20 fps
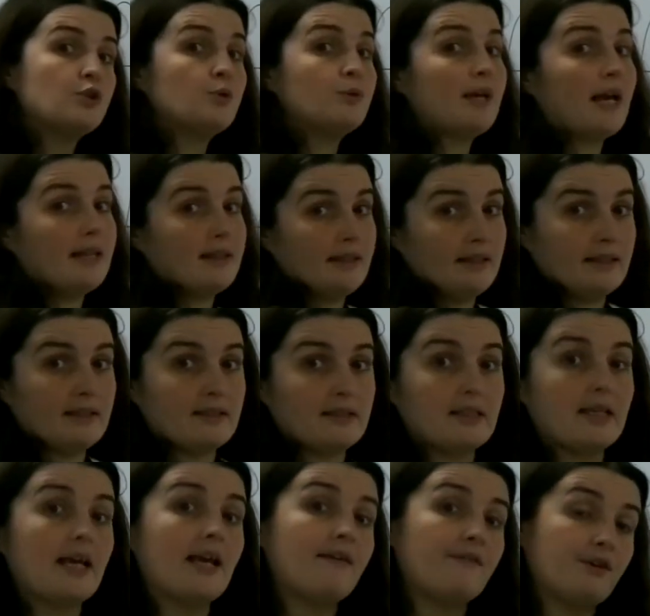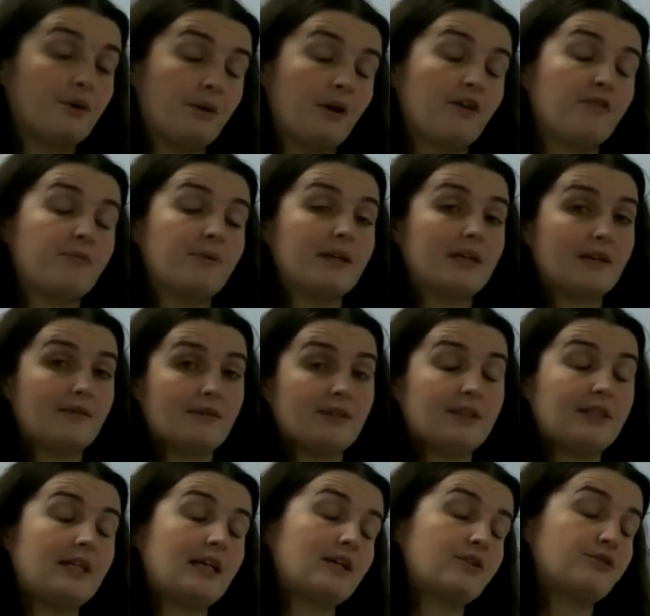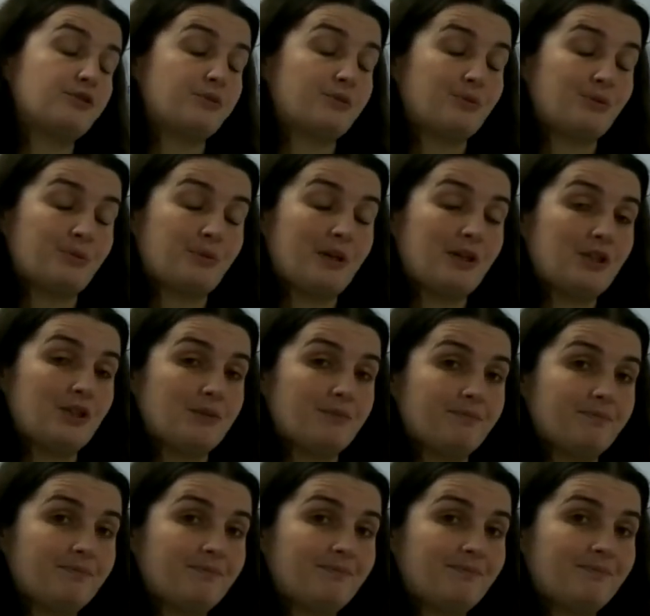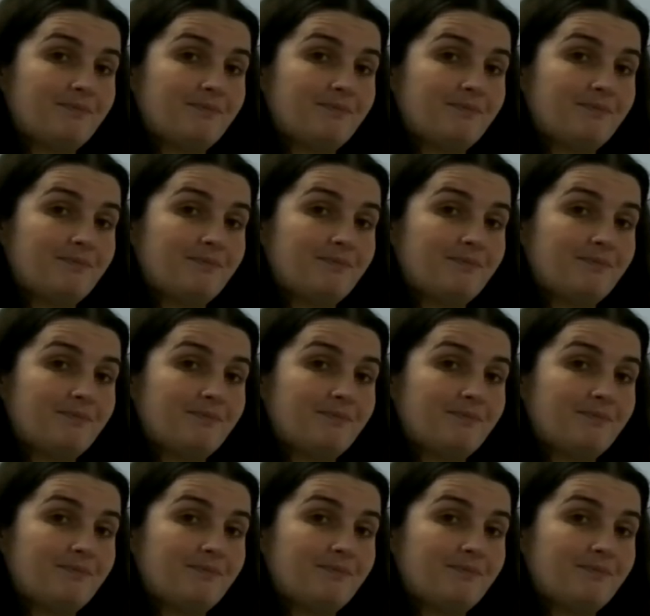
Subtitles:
to get this, if you have been given the extra information.